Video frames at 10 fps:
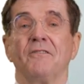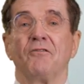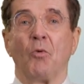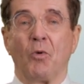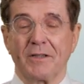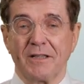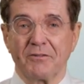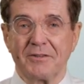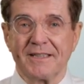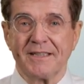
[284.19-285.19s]
For
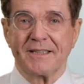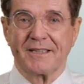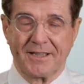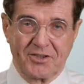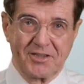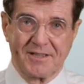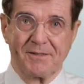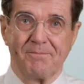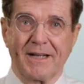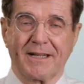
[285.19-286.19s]
whatever reason, it touches
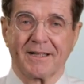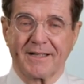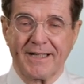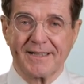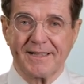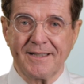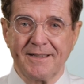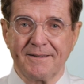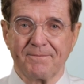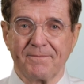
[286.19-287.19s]
the metal casing